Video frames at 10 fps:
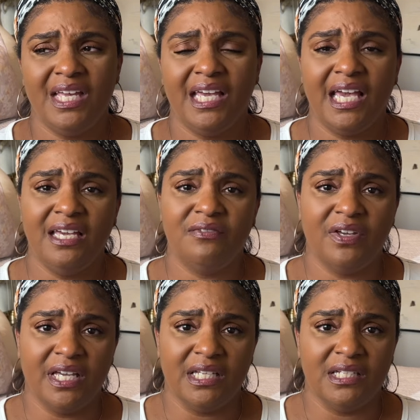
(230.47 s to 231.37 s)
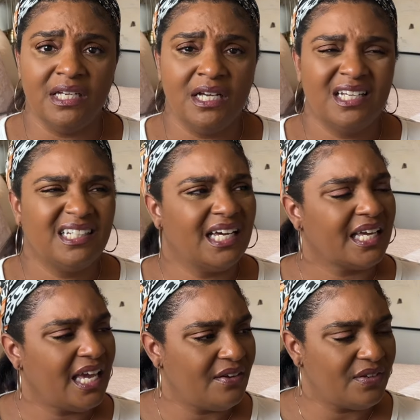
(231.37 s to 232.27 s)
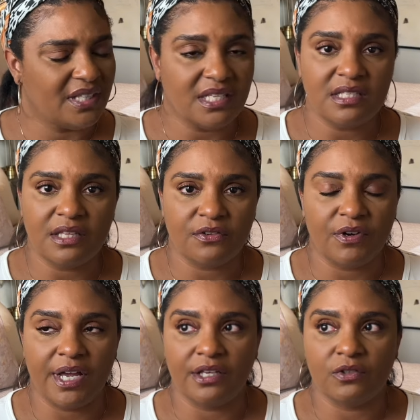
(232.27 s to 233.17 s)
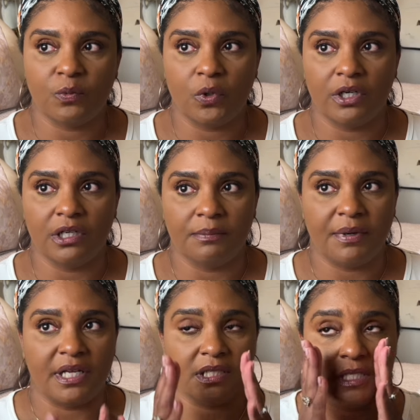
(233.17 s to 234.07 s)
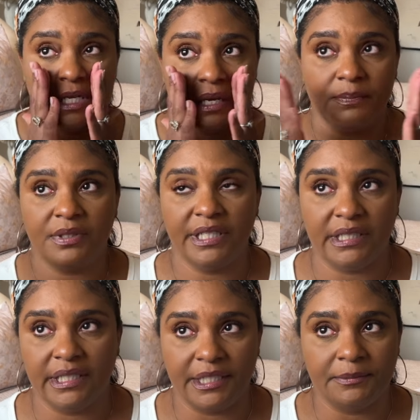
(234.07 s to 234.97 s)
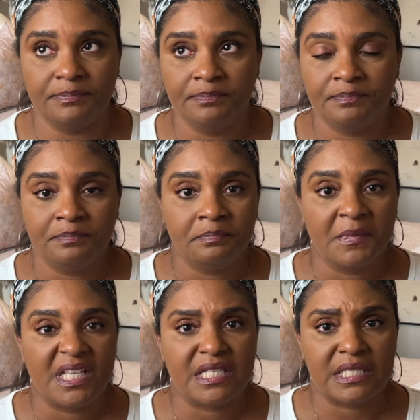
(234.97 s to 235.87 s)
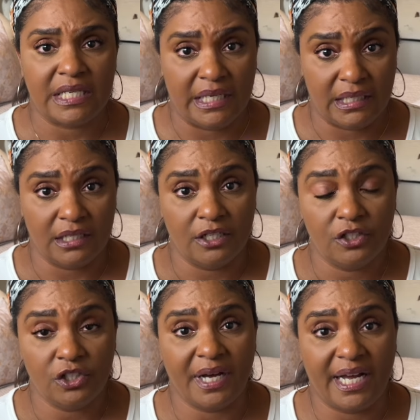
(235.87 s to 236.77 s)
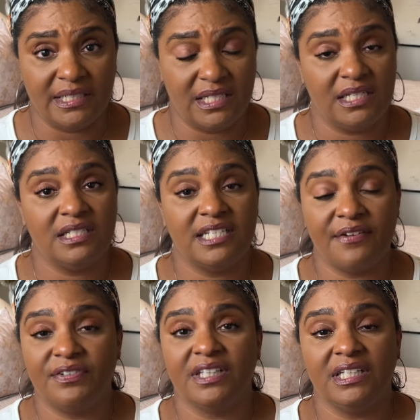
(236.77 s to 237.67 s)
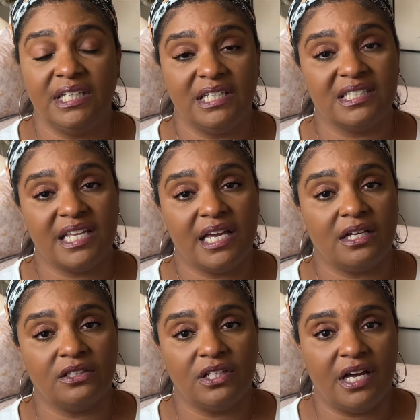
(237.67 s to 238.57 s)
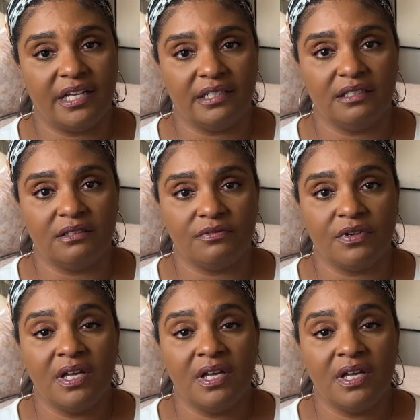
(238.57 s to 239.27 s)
cave in, not cave in, that's not the right word, but to completely sink. I did definitely need to take a lot of